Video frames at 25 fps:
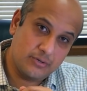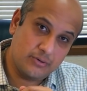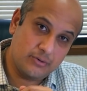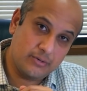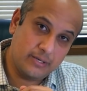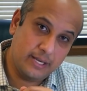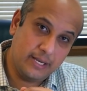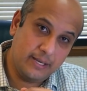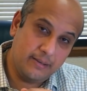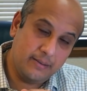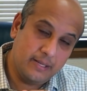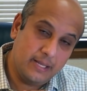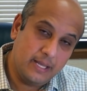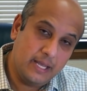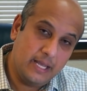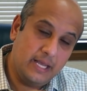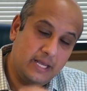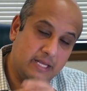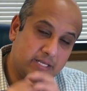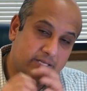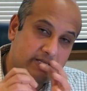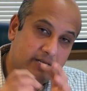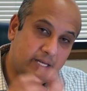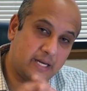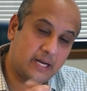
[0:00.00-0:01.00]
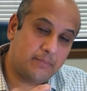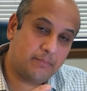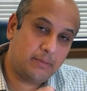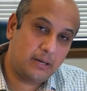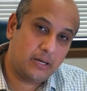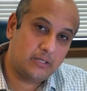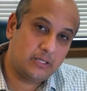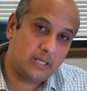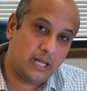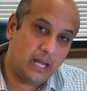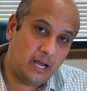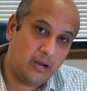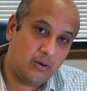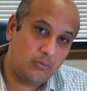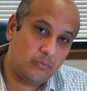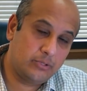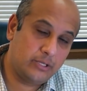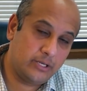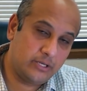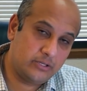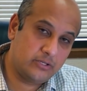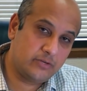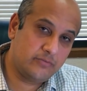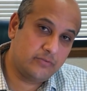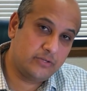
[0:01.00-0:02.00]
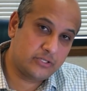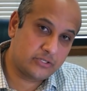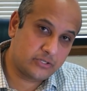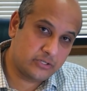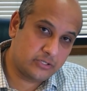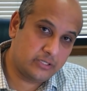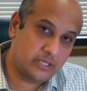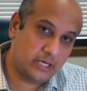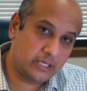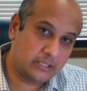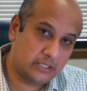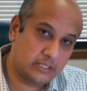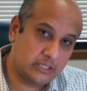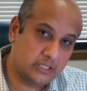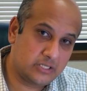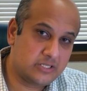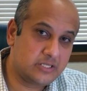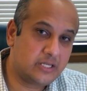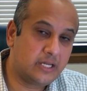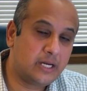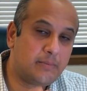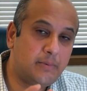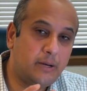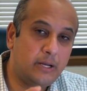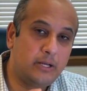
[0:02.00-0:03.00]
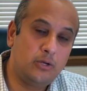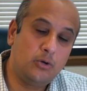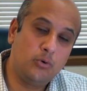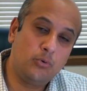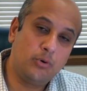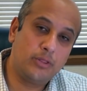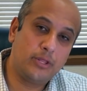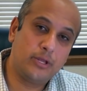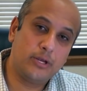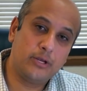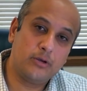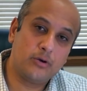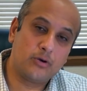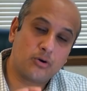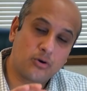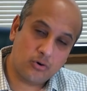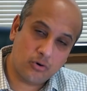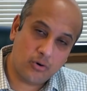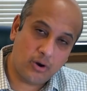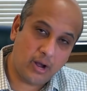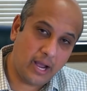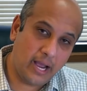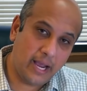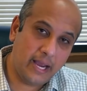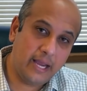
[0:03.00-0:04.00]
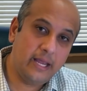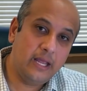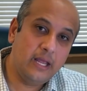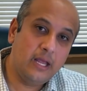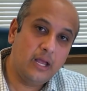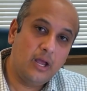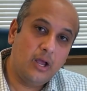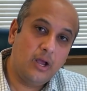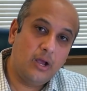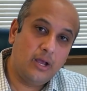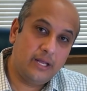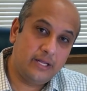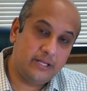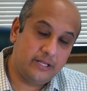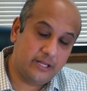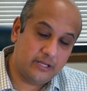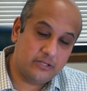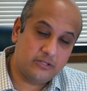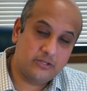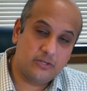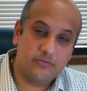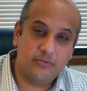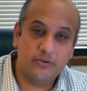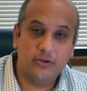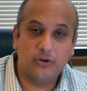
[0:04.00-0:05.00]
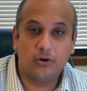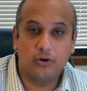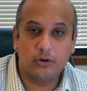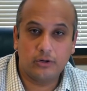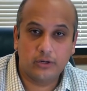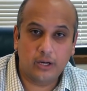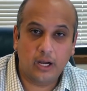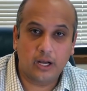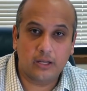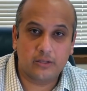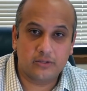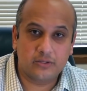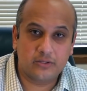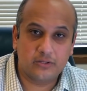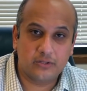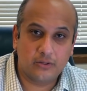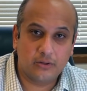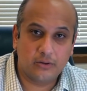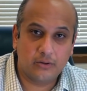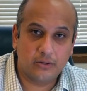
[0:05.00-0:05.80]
Okay, it's not about how the interview is conducted. It's not about you whether you cry in the interview or not.